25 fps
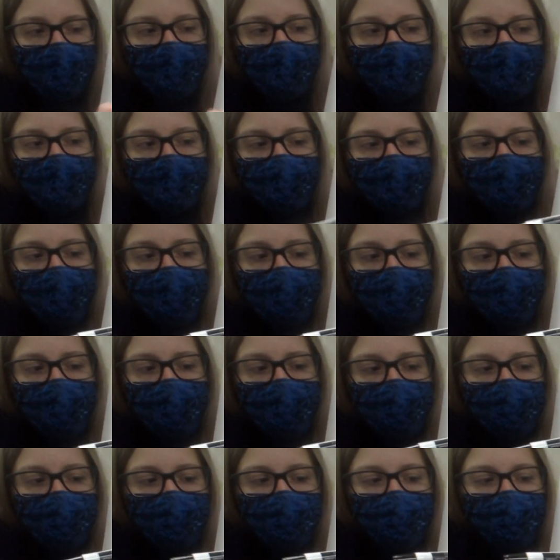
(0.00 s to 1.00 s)
Then you need to
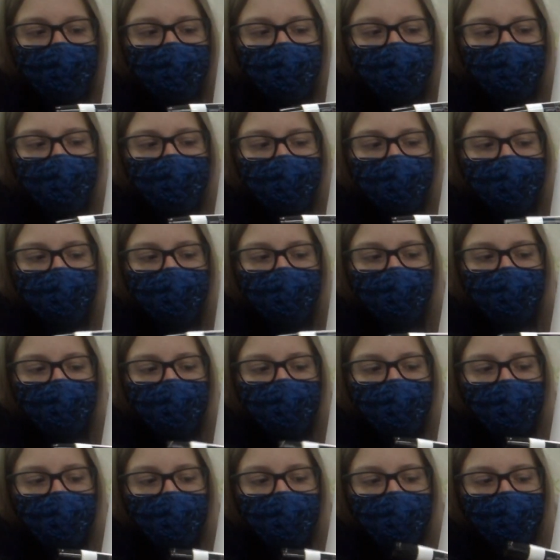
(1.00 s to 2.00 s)
bring down your
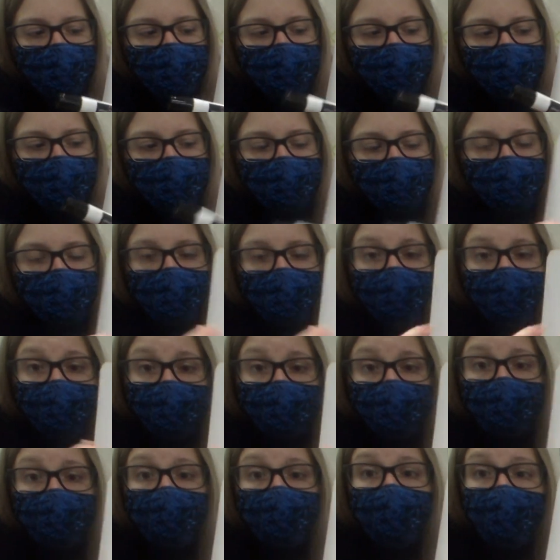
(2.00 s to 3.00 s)
9. Can 3
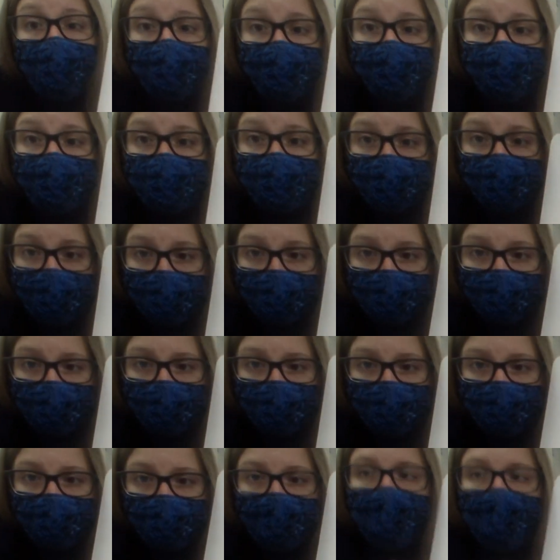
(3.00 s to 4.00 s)
go into 9?
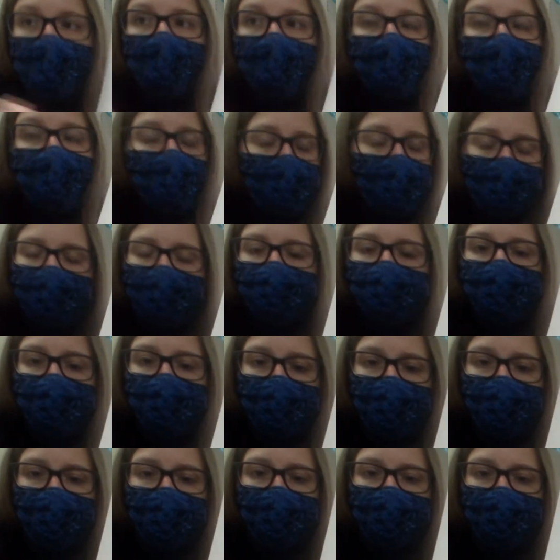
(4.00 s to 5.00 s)
Well, yes, it can,
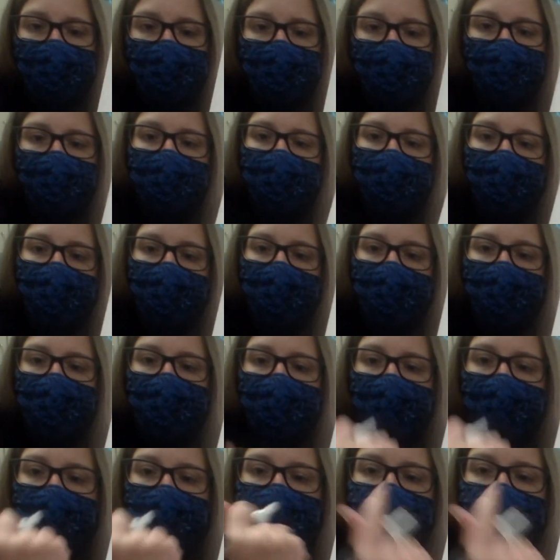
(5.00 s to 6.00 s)
because if we count by
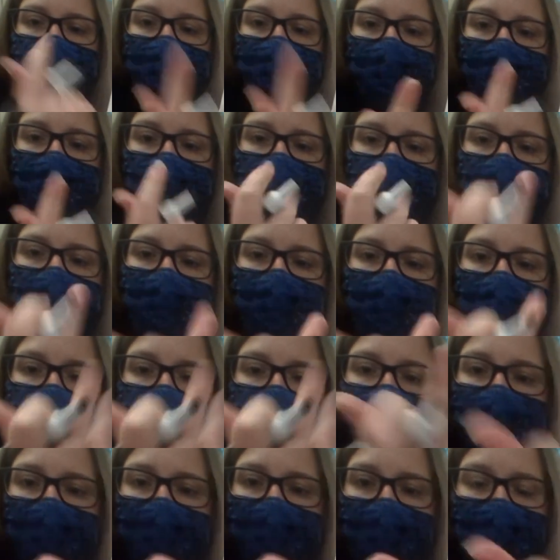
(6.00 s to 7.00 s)
threes, 3, 6,
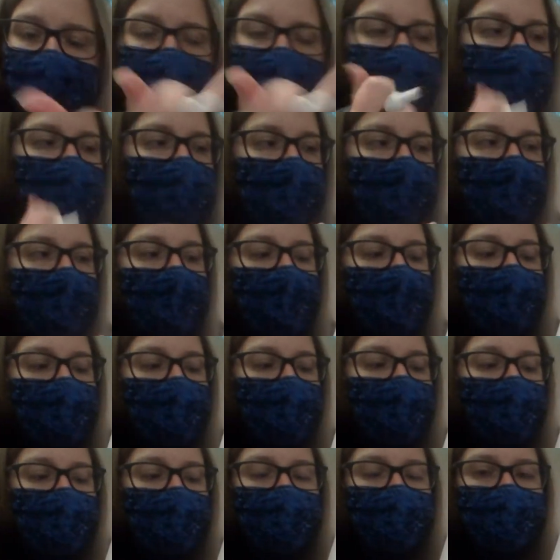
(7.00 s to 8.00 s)
9. 3
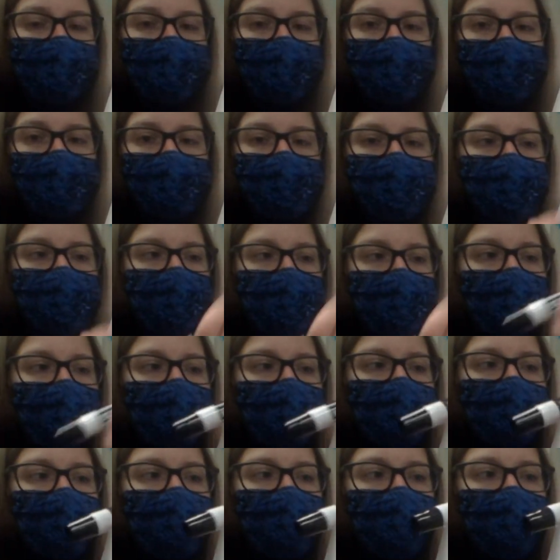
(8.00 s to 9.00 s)
can go into 9
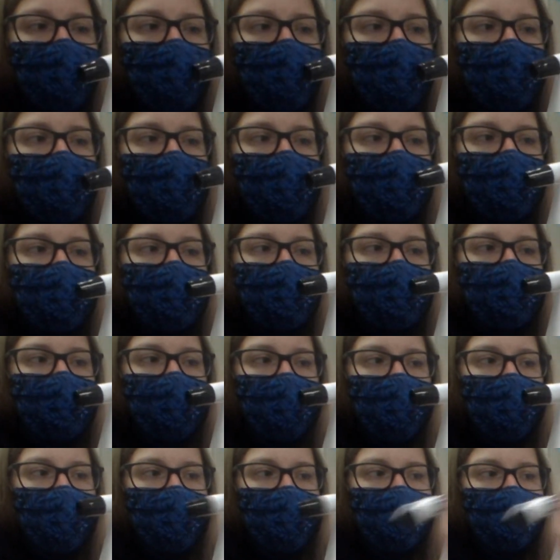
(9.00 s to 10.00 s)
3 times.